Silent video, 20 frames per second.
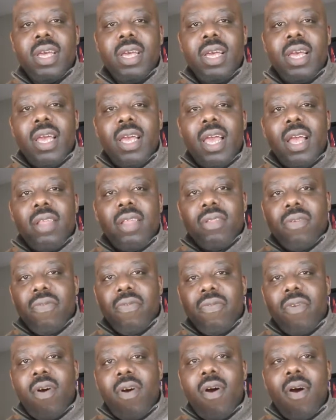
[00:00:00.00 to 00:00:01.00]
has a
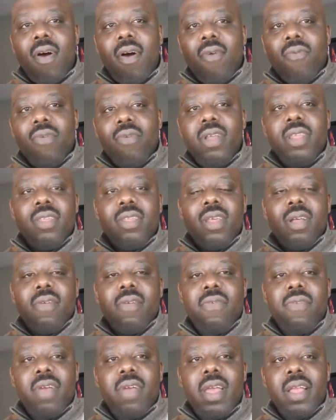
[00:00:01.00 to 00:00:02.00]
far-reaching
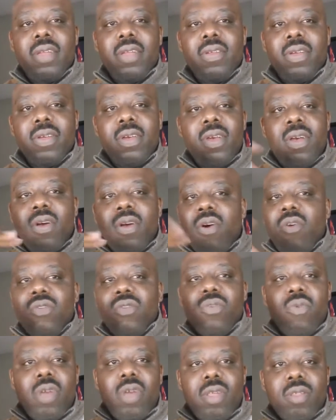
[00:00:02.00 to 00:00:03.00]
effect on
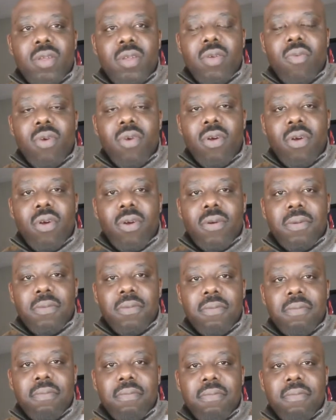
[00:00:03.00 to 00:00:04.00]
the rest of the world.
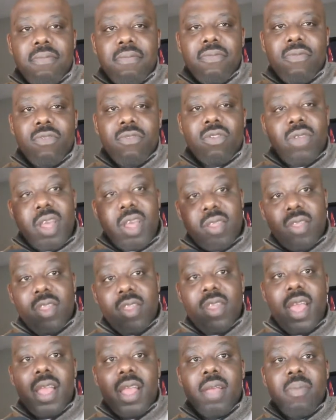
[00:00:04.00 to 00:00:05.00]
So that's the
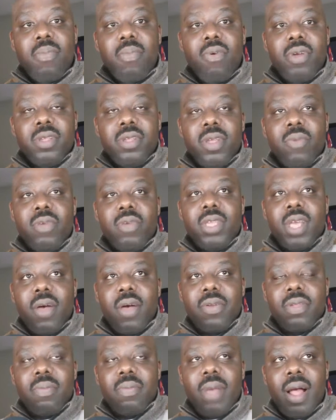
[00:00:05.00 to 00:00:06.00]
second point that we
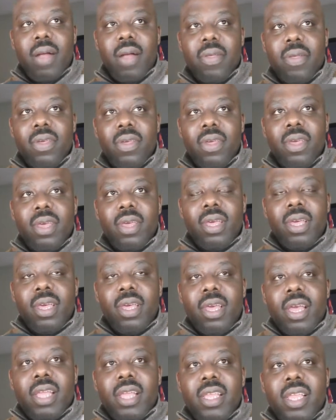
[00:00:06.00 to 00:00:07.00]
talked about.
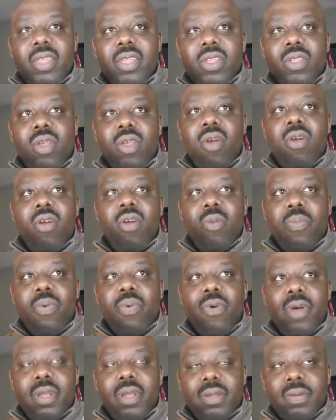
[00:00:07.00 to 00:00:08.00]
And then the third
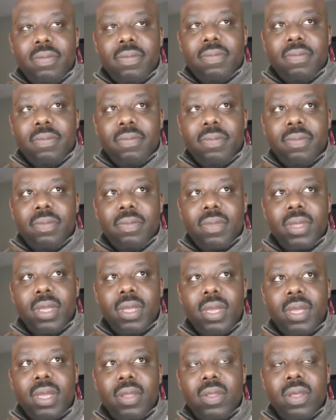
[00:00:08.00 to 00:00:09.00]
point
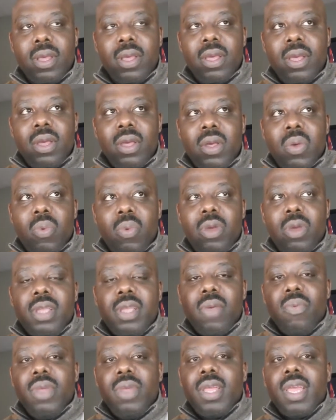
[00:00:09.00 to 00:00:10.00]
is one
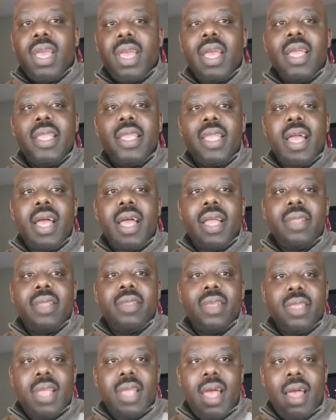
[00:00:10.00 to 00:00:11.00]
that we cannot
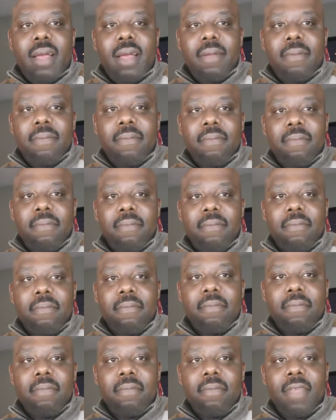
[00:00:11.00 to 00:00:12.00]
deny.
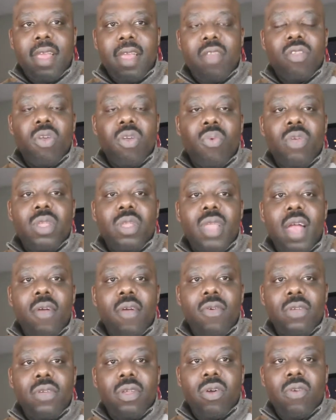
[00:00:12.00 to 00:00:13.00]
And so we're not
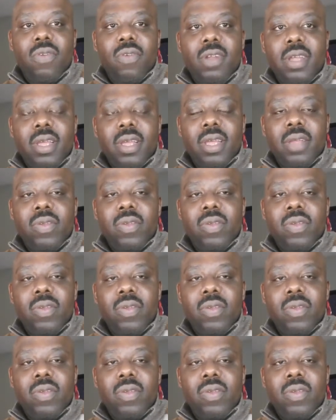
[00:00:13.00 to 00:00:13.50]
going to overlook it.